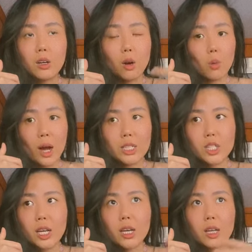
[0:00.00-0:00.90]
go
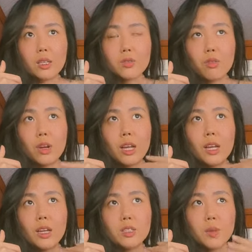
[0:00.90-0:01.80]
watch it. It's
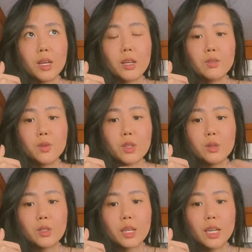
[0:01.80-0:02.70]
free. It's my gift for you
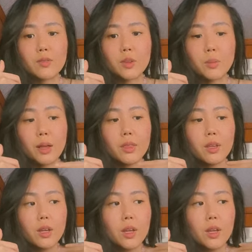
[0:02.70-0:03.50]
until the end of the month.